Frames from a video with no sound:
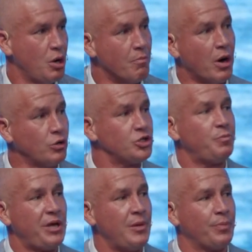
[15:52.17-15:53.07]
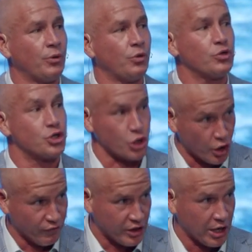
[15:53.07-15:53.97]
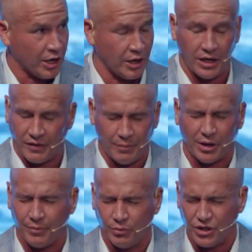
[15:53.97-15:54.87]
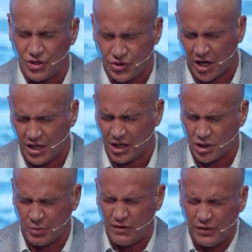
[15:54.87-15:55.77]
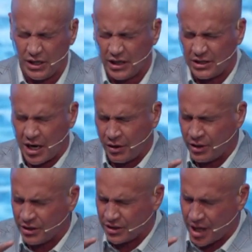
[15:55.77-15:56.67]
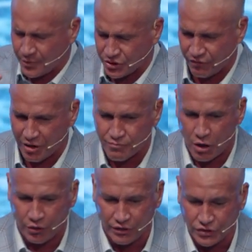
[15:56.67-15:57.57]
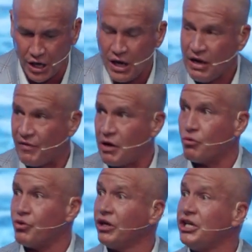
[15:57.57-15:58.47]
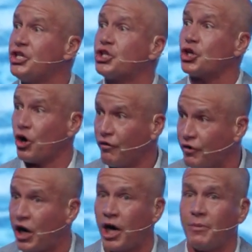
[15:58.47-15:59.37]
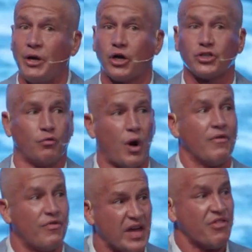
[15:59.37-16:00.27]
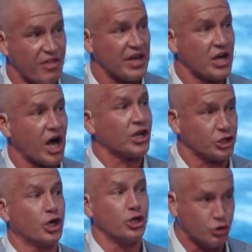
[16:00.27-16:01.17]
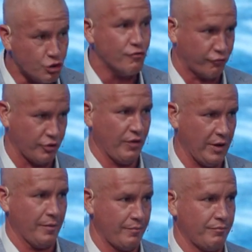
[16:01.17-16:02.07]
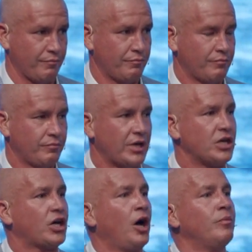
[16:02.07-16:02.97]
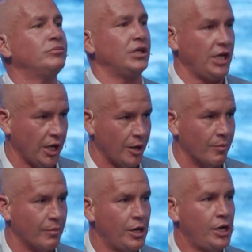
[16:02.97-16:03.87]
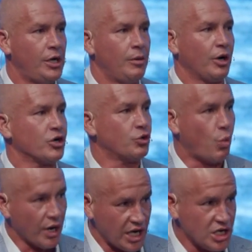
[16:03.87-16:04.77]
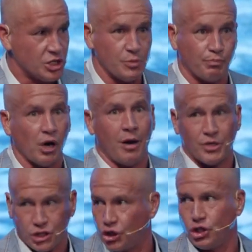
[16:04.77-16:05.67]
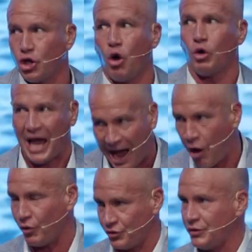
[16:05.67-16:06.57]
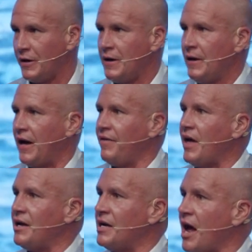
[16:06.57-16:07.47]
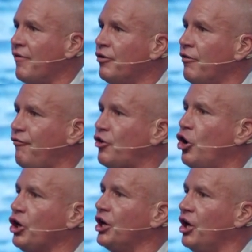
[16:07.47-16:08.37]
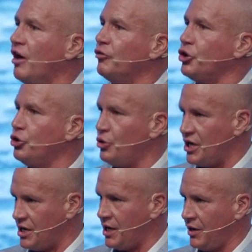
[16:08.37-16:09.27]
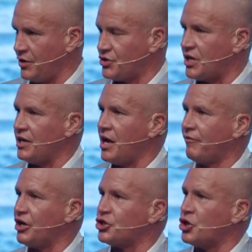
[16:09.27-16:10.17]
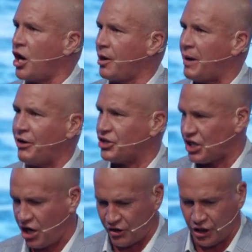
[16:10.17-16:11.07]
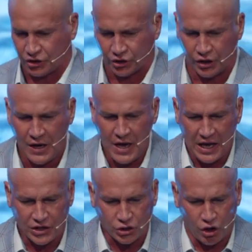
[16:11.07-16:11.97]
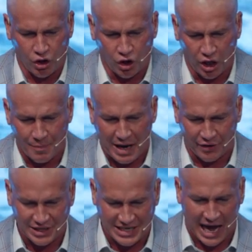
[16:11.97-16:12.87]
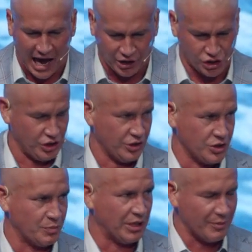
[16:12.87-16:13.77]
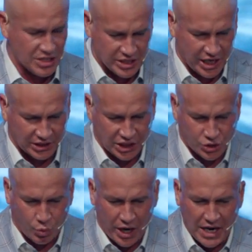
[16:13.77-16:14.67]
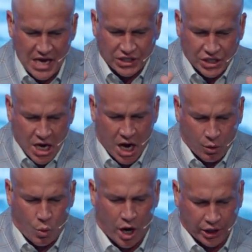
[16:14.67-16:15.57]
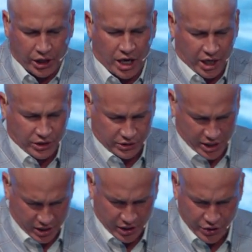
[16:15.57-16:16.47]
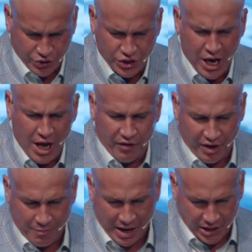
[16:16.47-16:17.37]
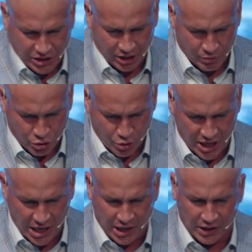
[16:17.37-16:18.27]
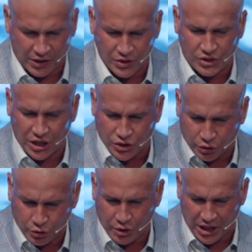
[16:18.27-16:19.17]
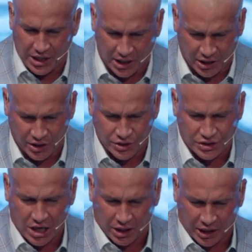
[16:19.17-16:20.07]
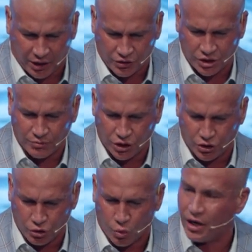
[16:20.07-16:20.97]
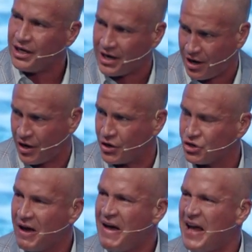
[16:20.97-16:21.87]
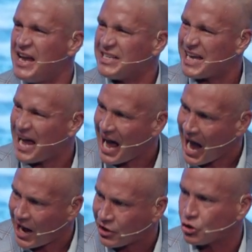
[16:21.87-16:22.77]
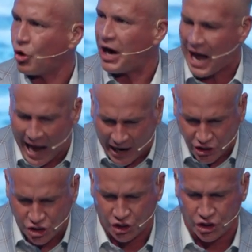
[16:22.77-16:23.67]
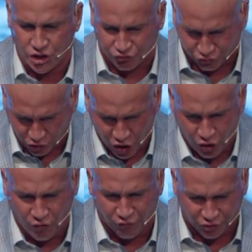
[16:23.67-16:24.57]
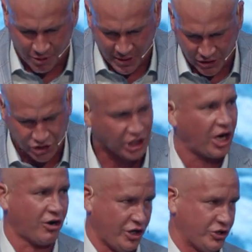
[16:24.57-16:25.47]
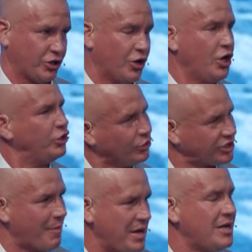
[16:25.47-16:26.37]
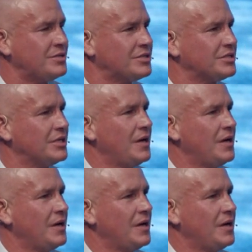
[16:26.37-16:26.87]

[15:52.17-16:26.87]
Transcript: Most people serve God, they probably wouldn't say this, but if you get down in the depths of their motives, they really serve God because of what they think God's to do for them. They come to him because of what he's promised to dole out and they never fall in love with who he is. They never, it's not about his character, it's all about his actions. But let me say it this way it's not what God does that makes him who he is, it's who he is that allows him to do what he does. His acts or actions flow from his character. Do you know what that means?